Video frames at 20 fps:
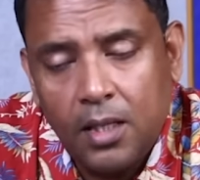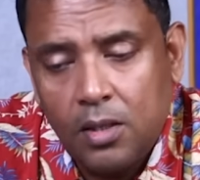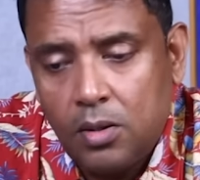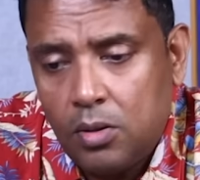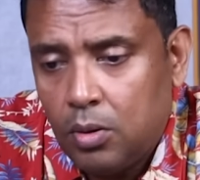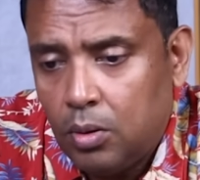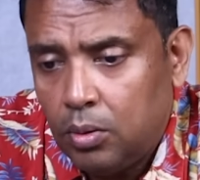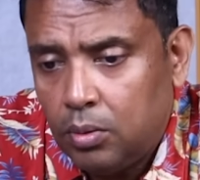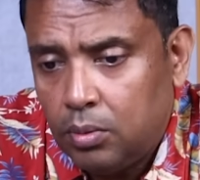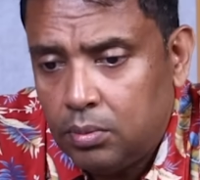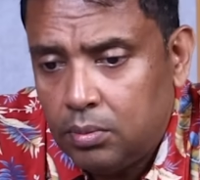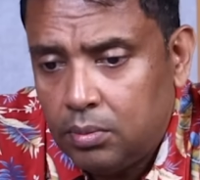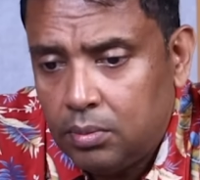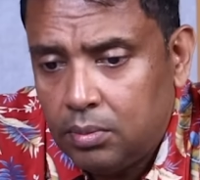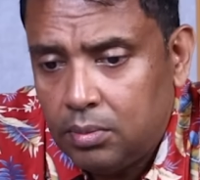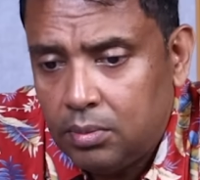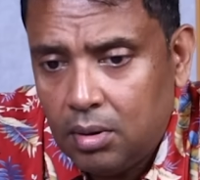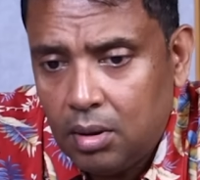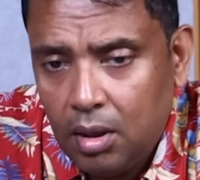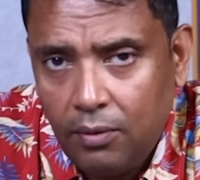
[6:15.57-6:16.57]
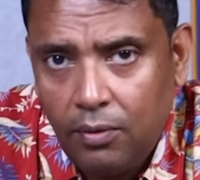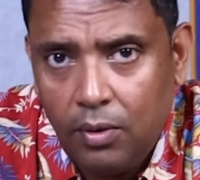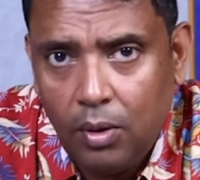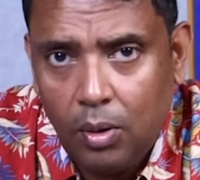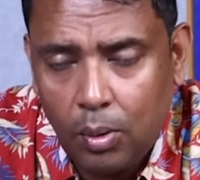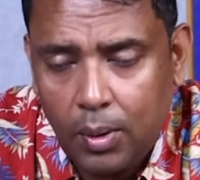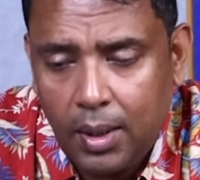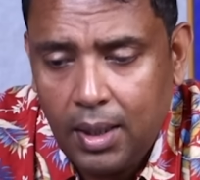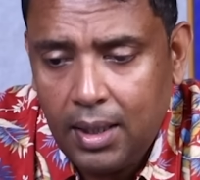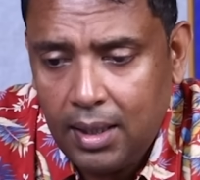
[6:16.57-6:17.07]
So if you
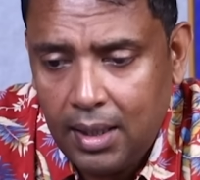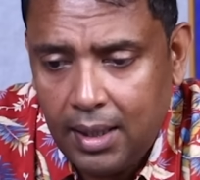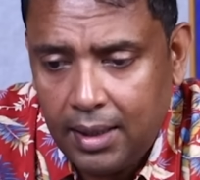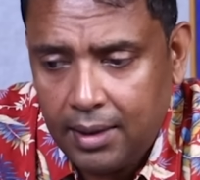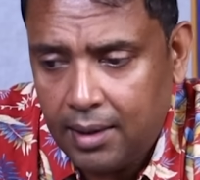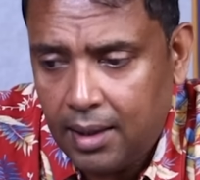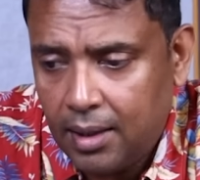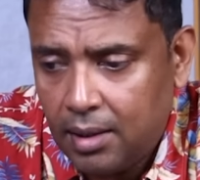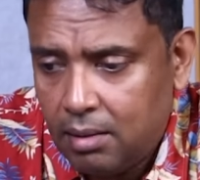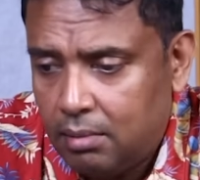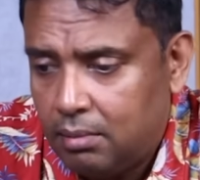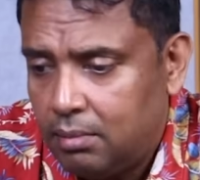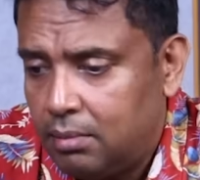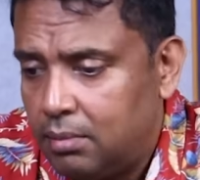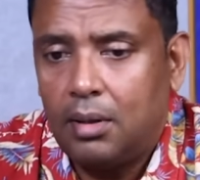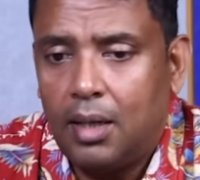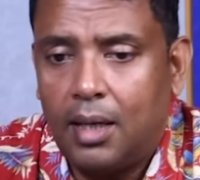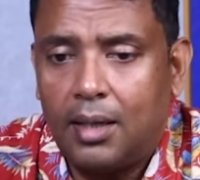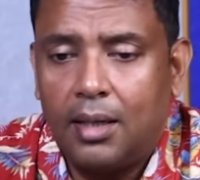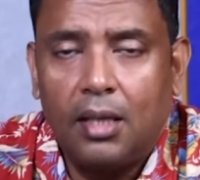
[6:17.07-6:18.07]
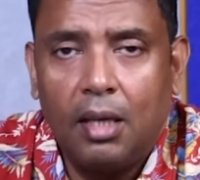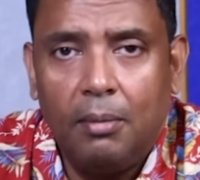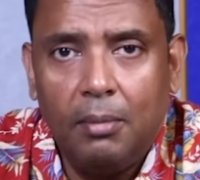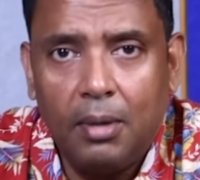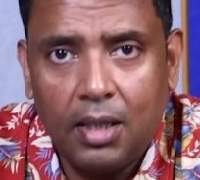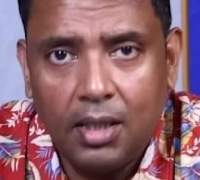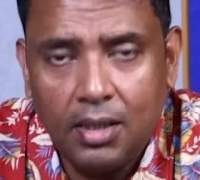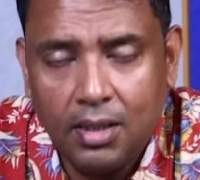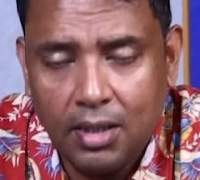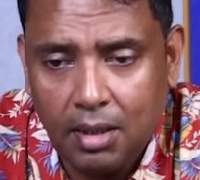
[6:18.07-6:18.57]
look at it like that, Tata
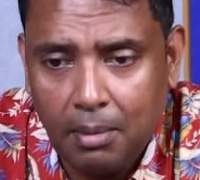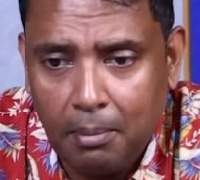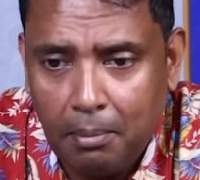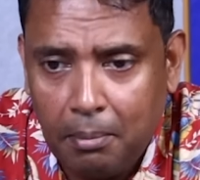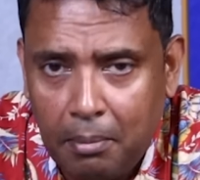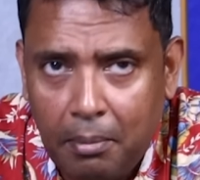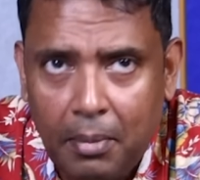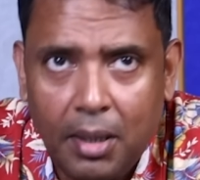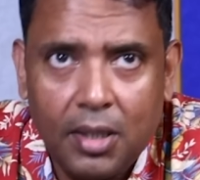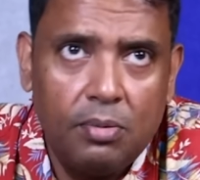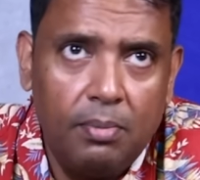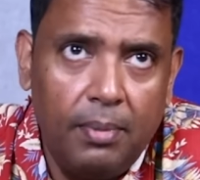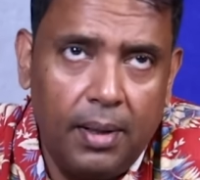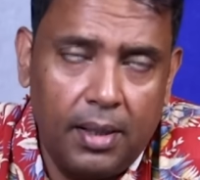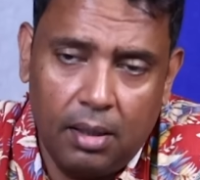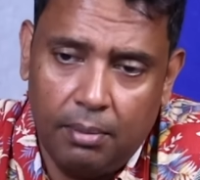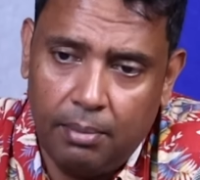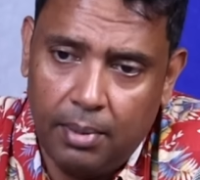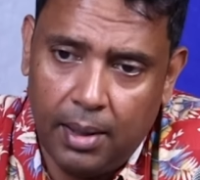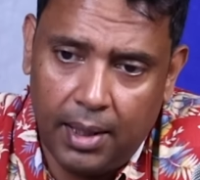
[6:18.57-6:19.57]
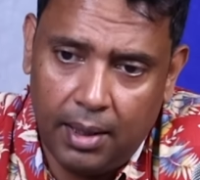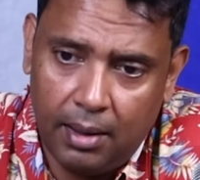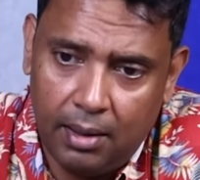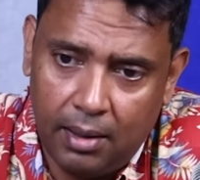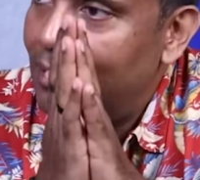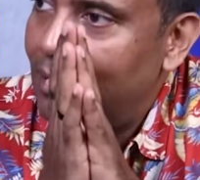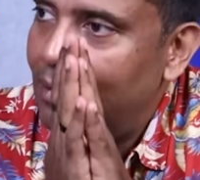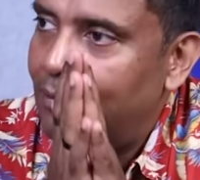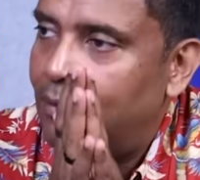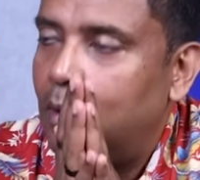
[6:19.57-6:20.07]
Chemicals is a much better buy.
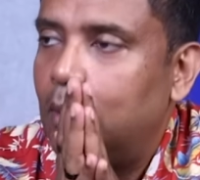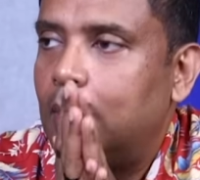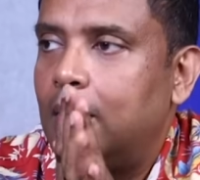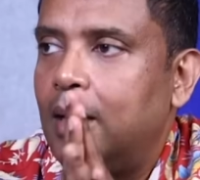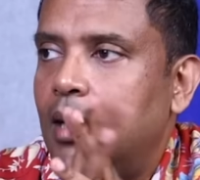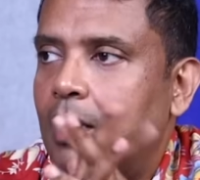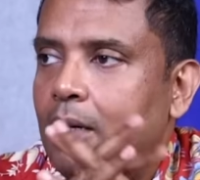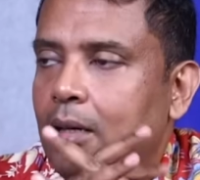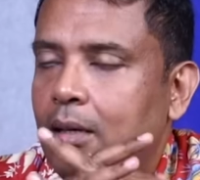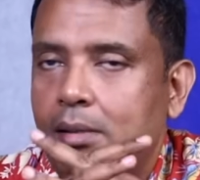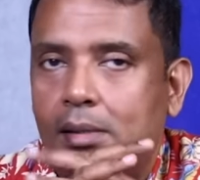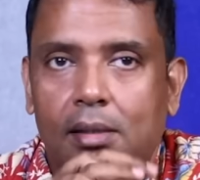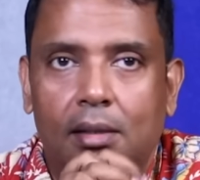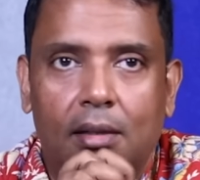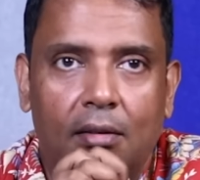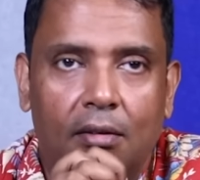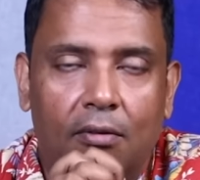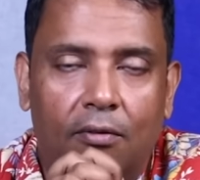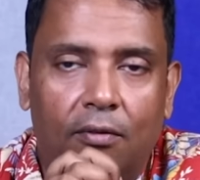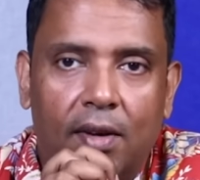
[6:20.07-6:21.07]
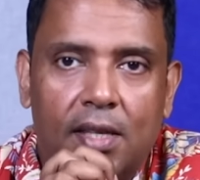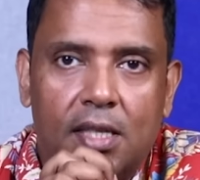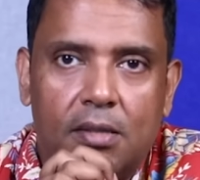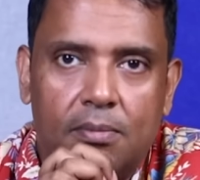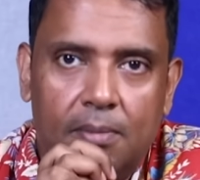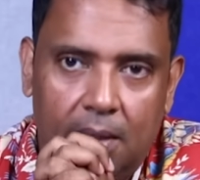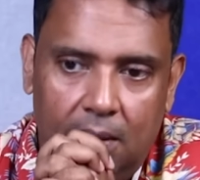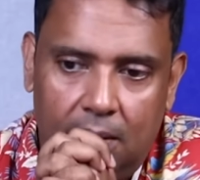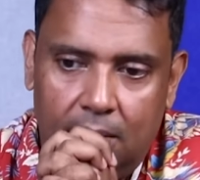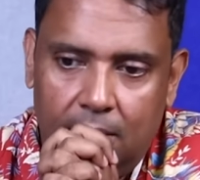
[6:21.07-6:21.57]
If you're looking at it as an
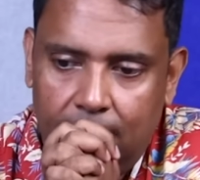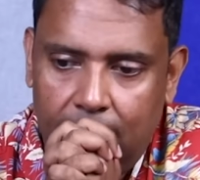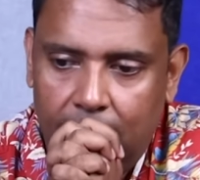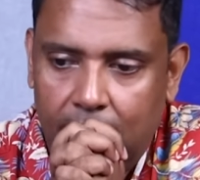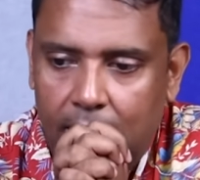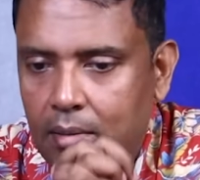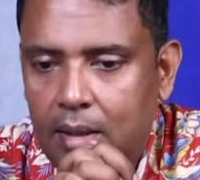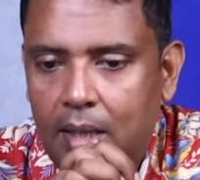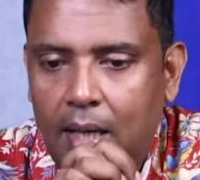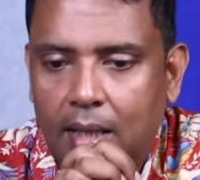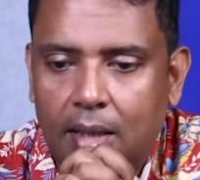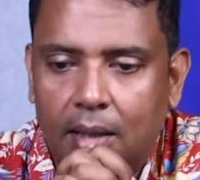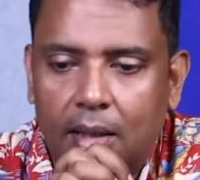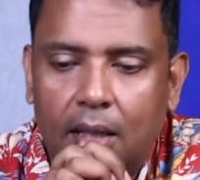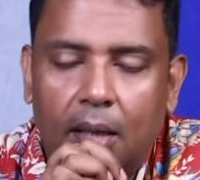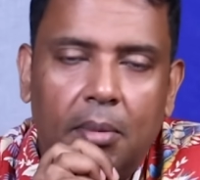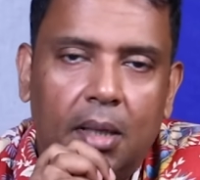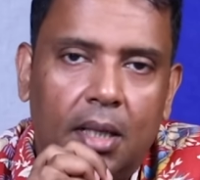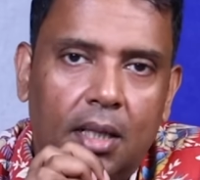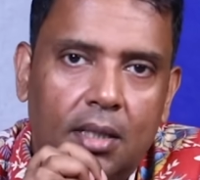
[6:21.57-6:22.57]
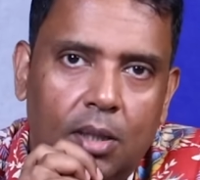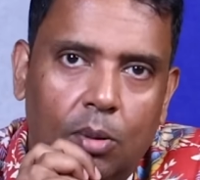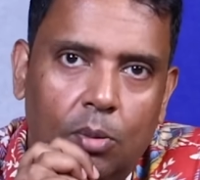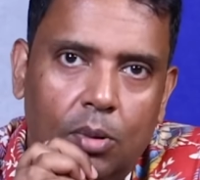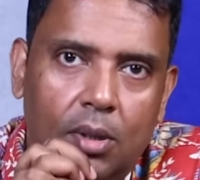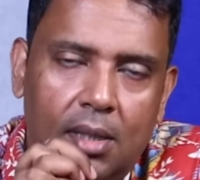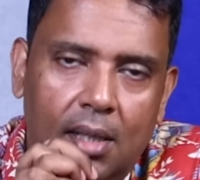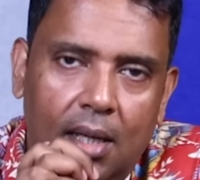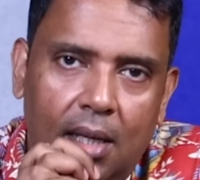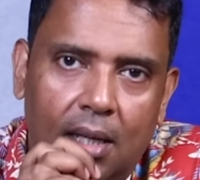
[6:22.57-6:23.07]
investment, Tata Chemicals, I
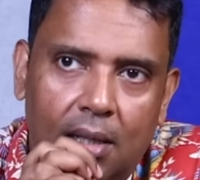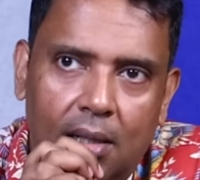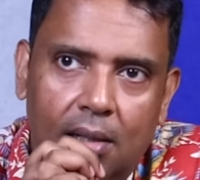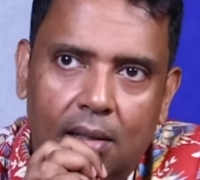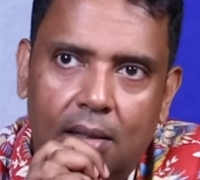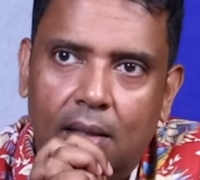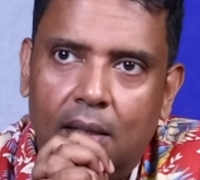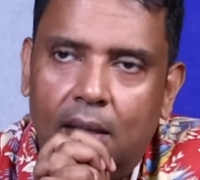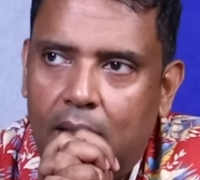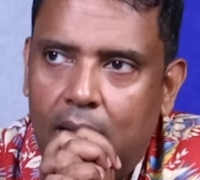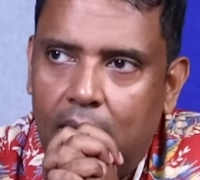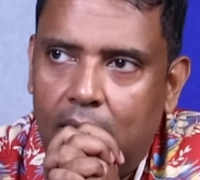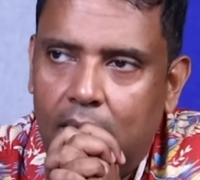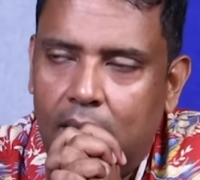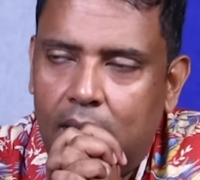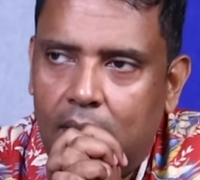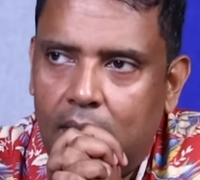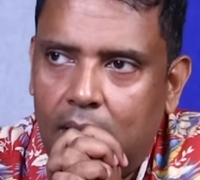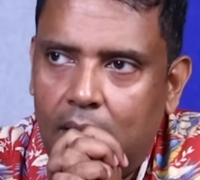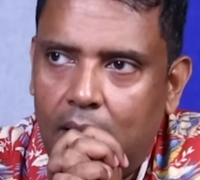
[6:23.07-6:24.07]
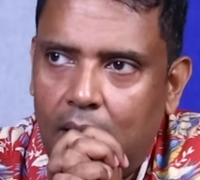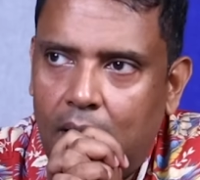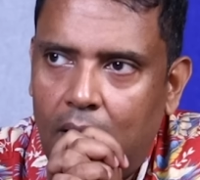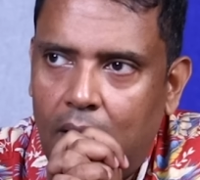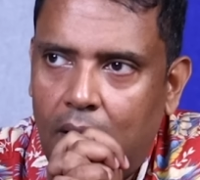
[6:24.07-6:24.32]
would say, is